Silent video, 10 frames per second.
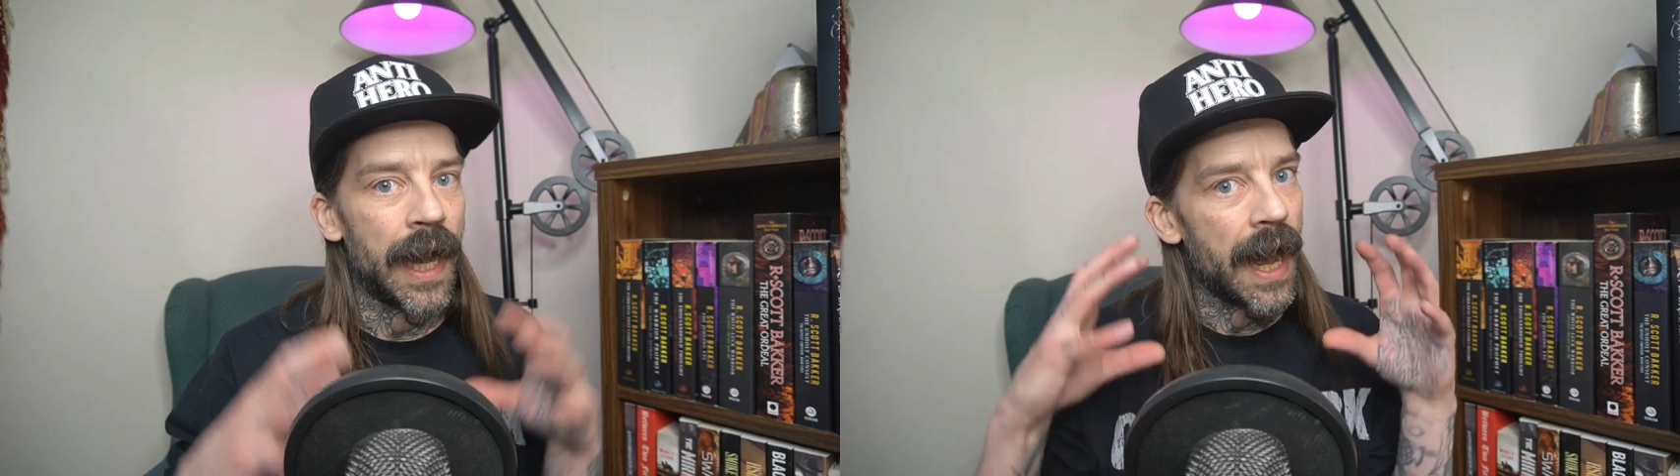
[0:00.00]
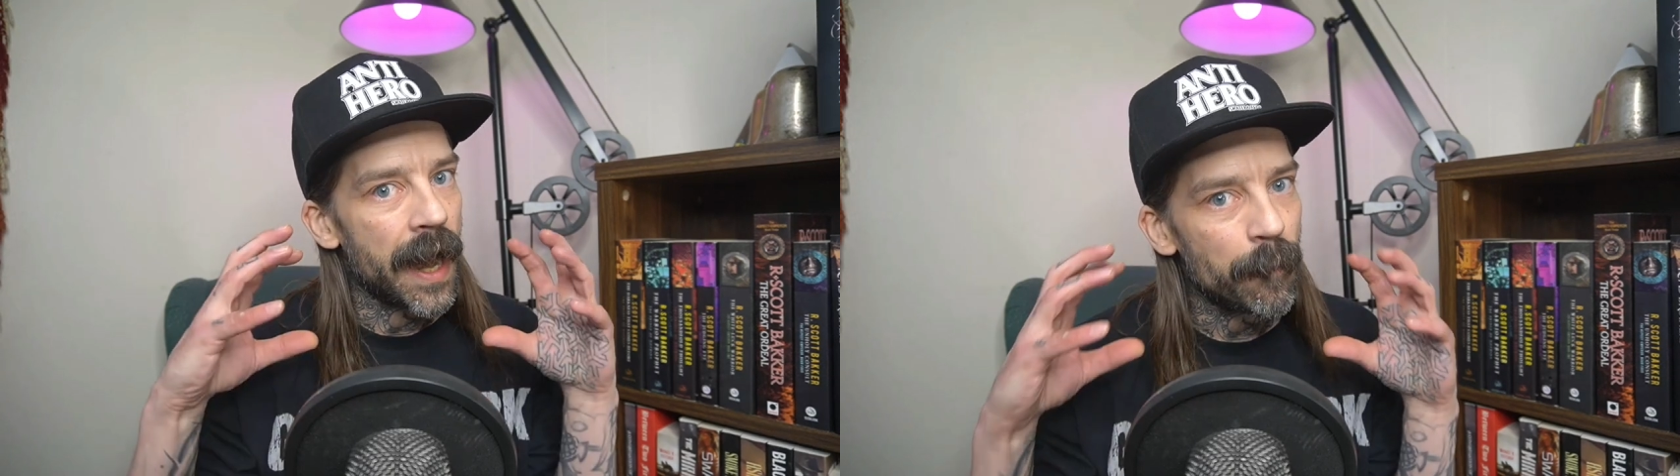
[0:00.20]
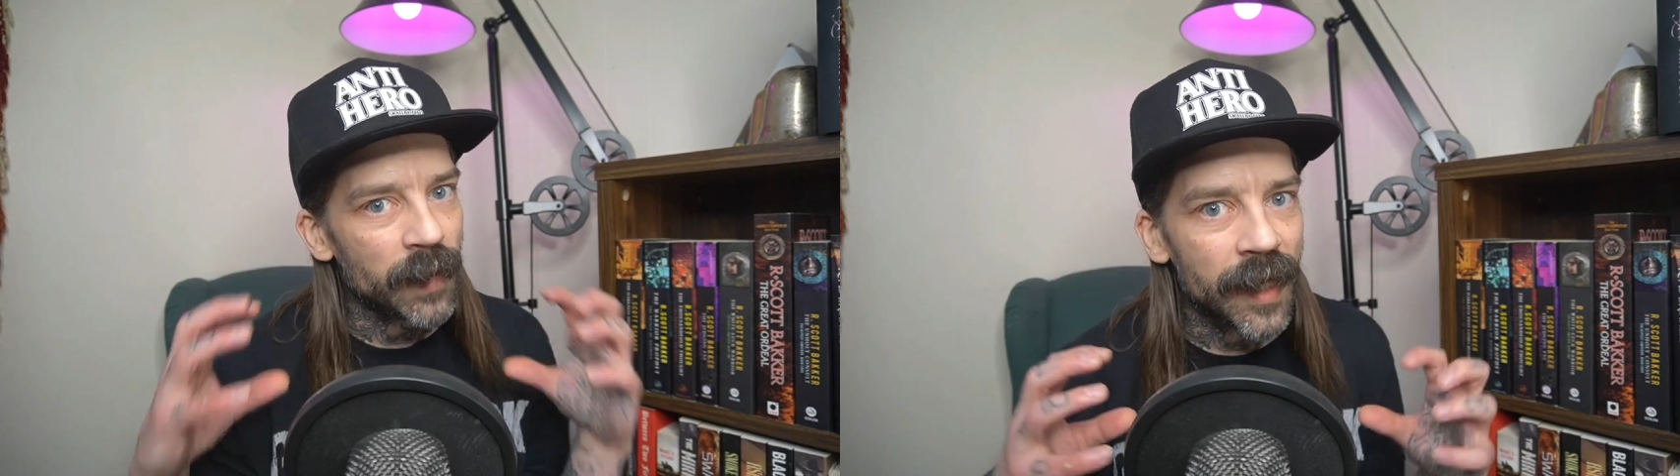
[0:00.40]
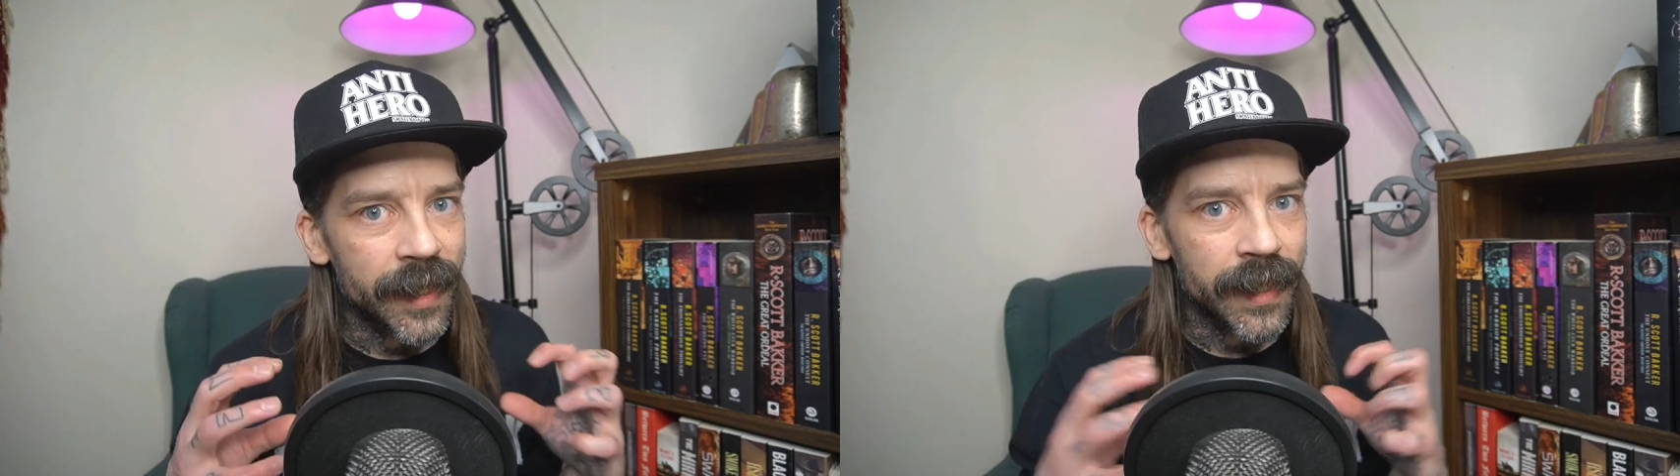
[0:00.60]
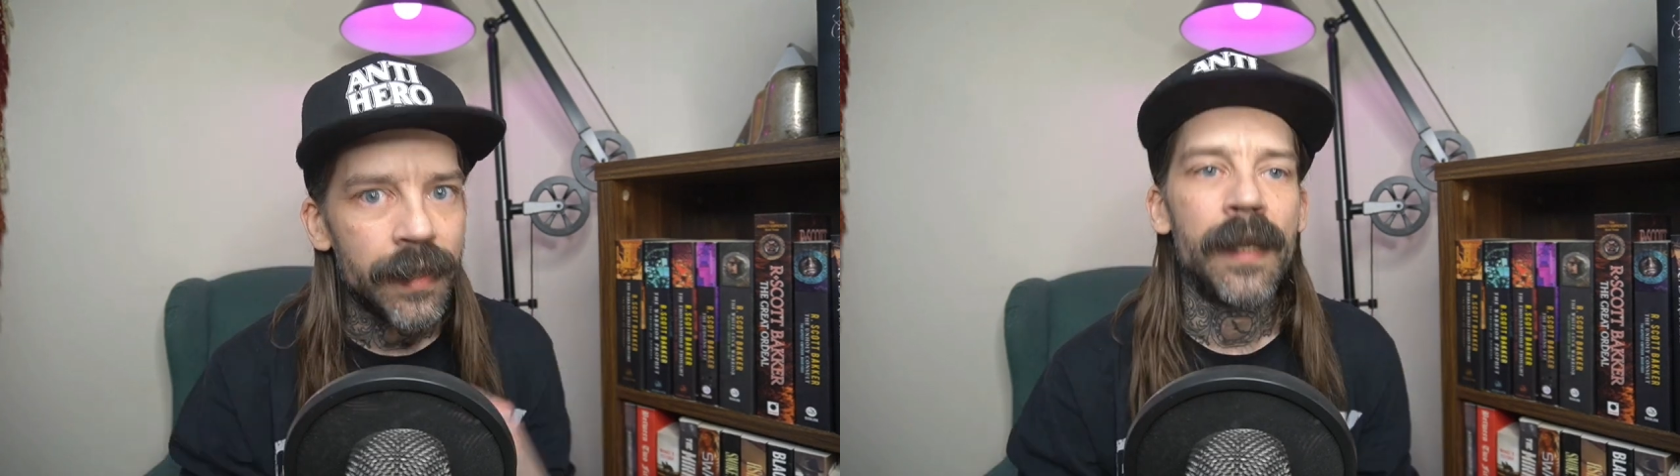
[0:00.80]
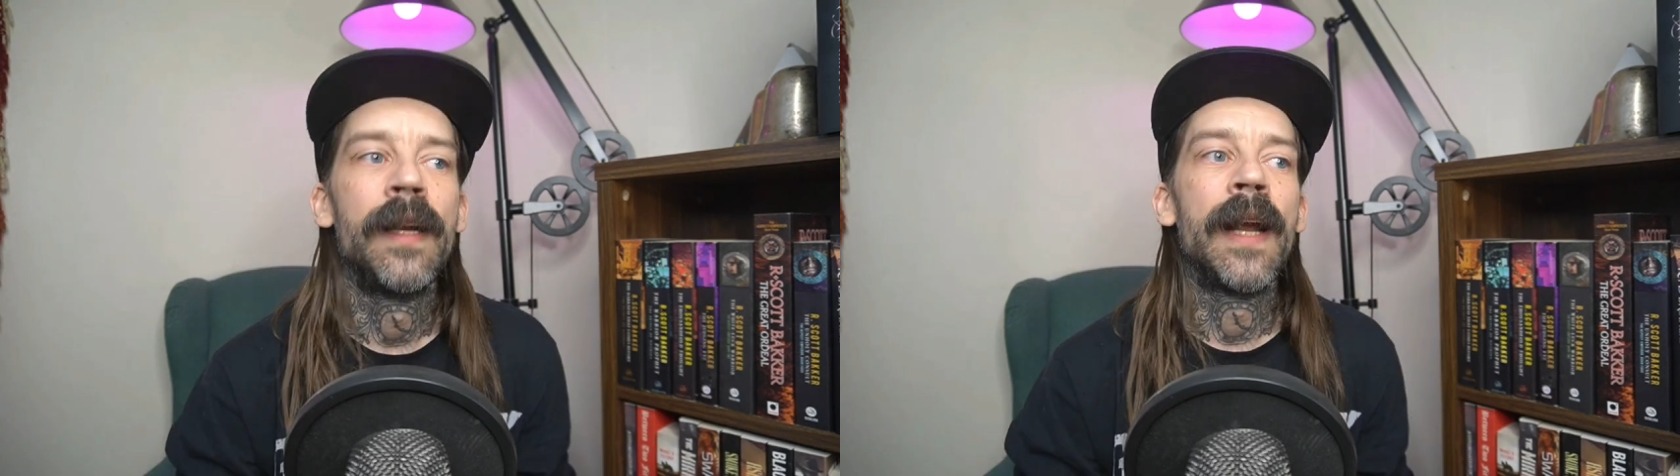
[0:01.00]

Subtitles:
and bloody,